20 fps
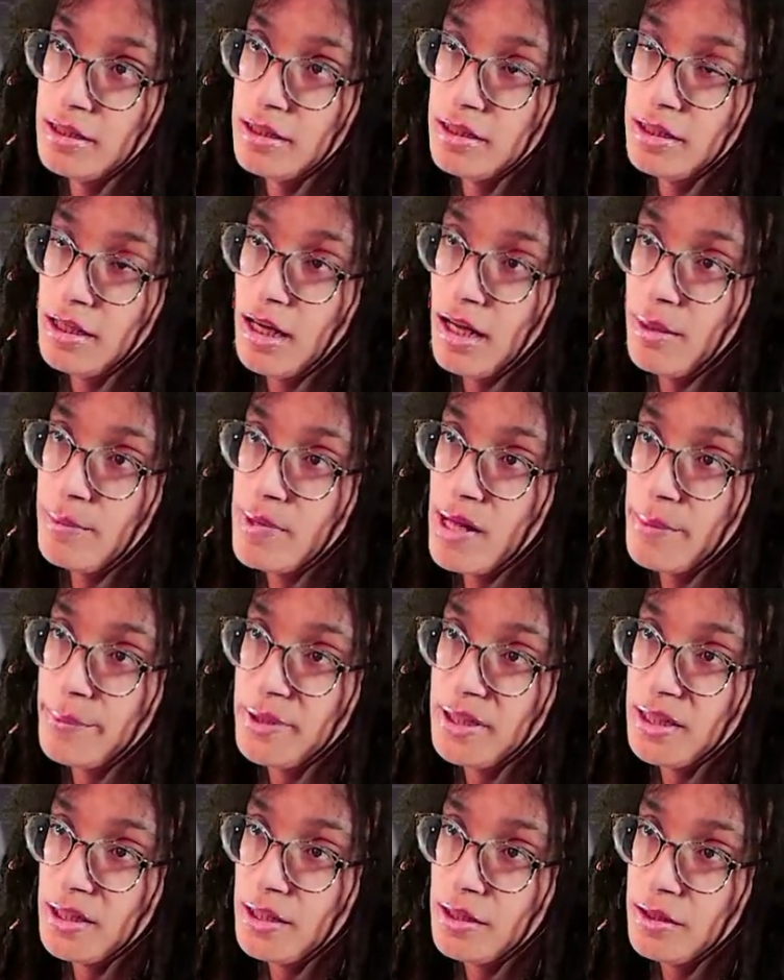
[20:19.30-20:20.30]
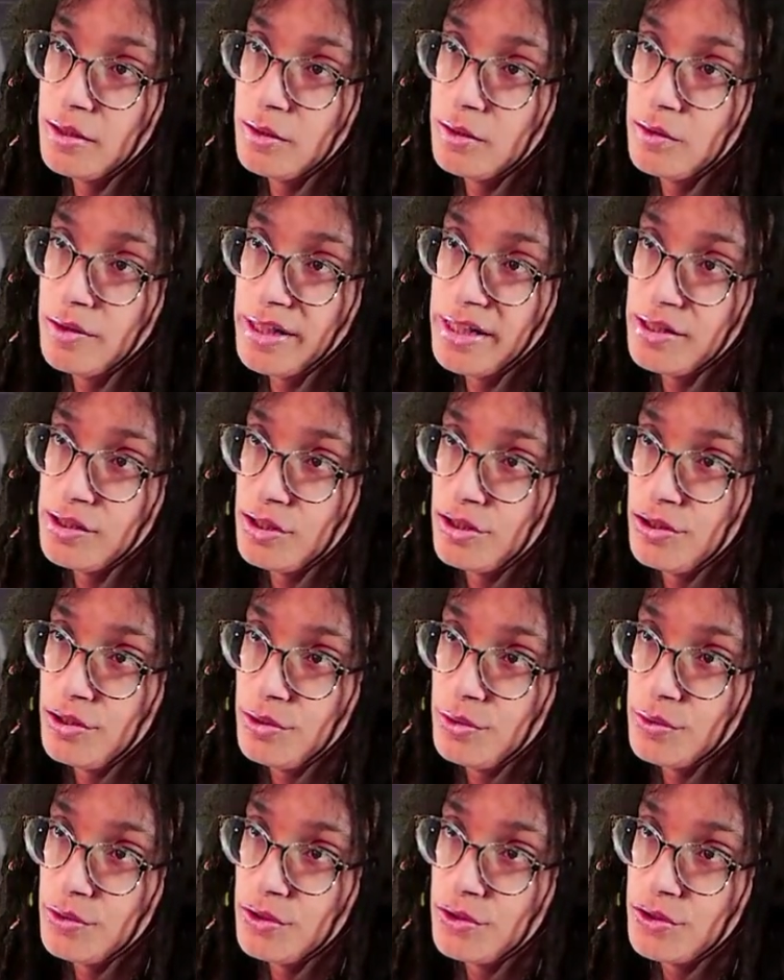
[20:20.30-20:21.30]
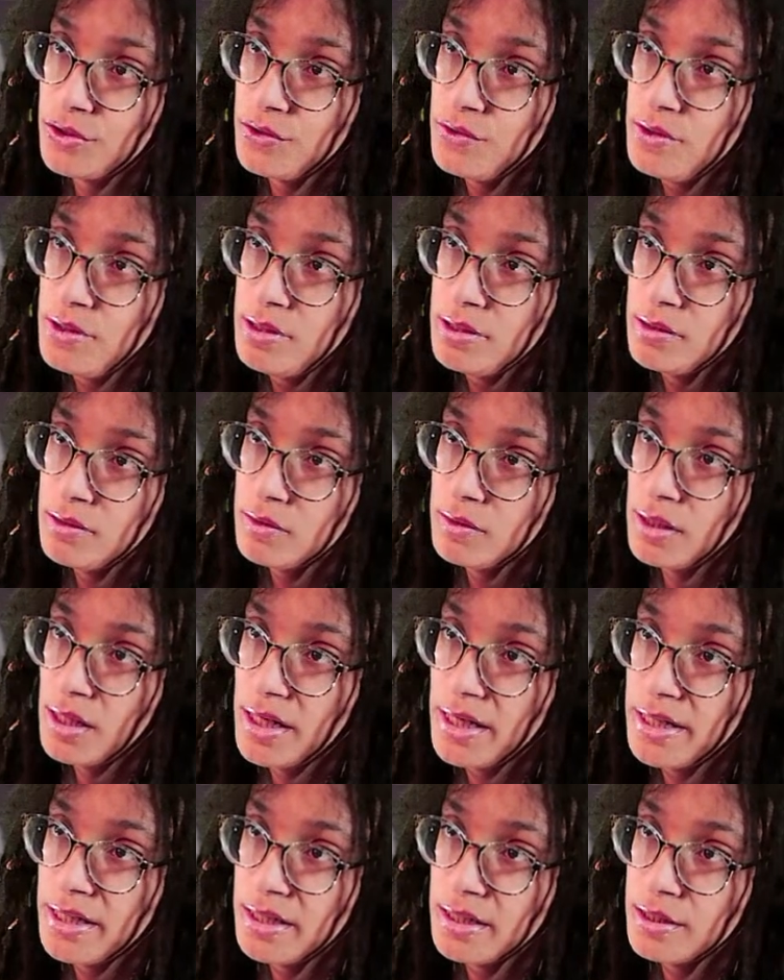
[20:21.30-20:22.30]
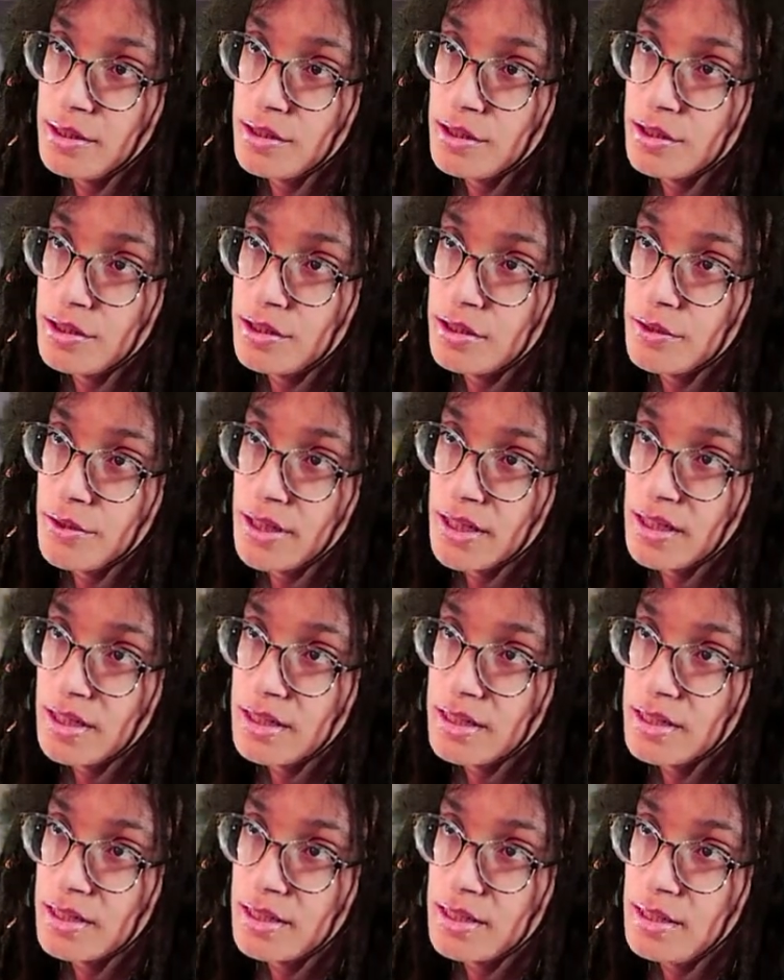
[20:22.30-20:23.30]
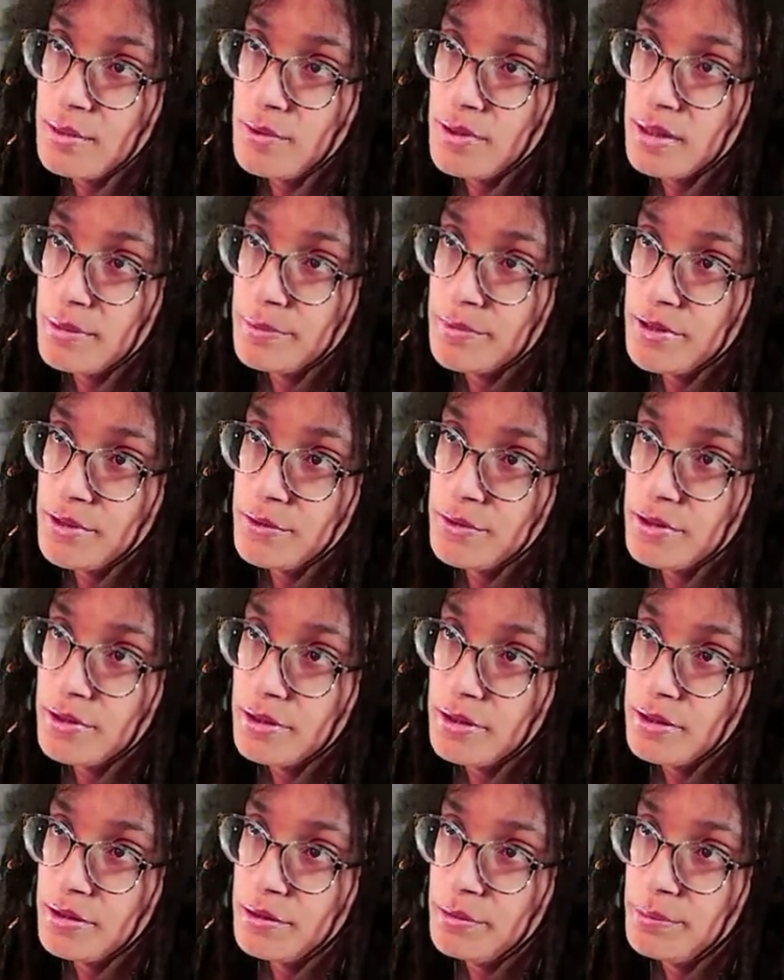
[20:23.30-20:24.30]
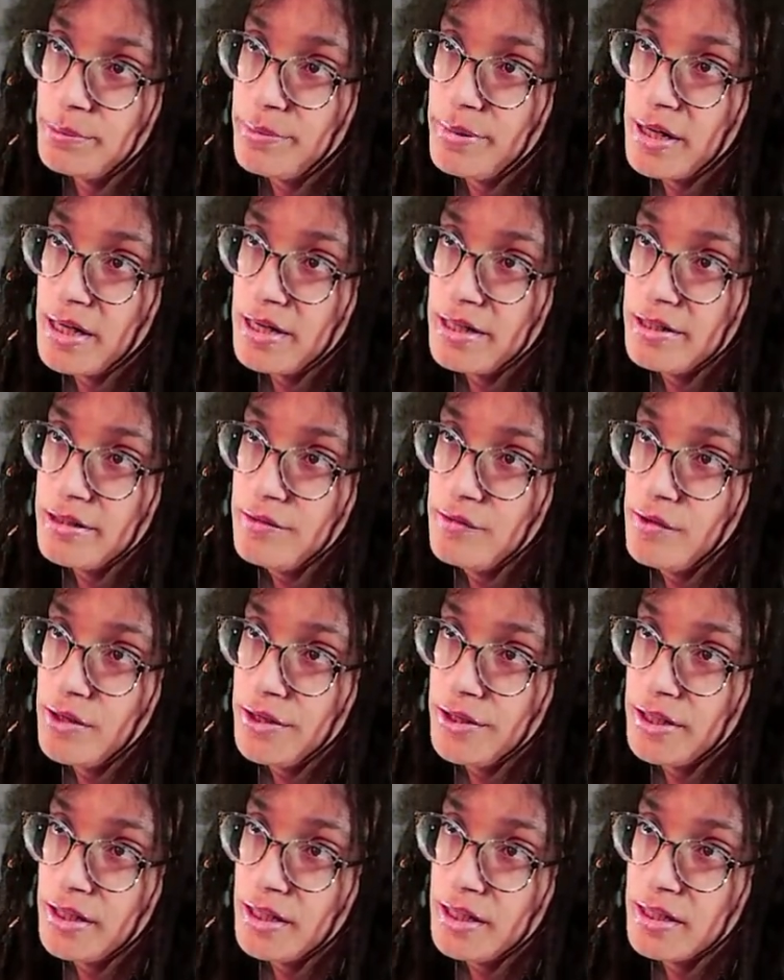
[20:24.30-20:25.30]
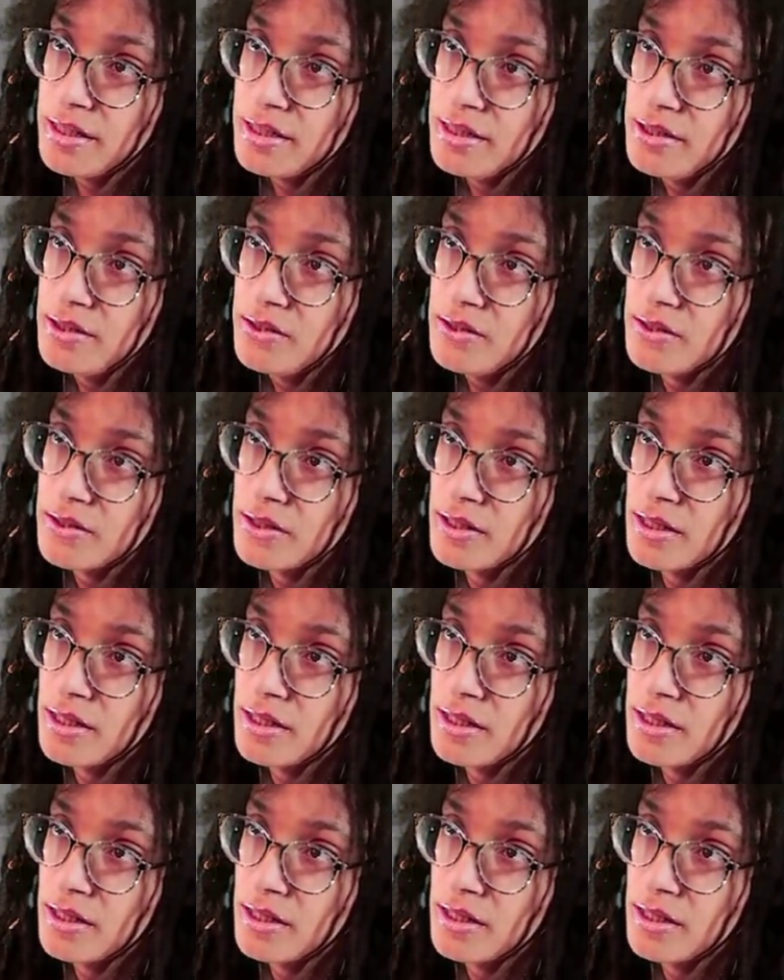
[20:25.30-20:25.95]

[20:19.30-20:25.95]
I'm going to go into studio lighting just so I can see what I'm doing a little better. Very nice.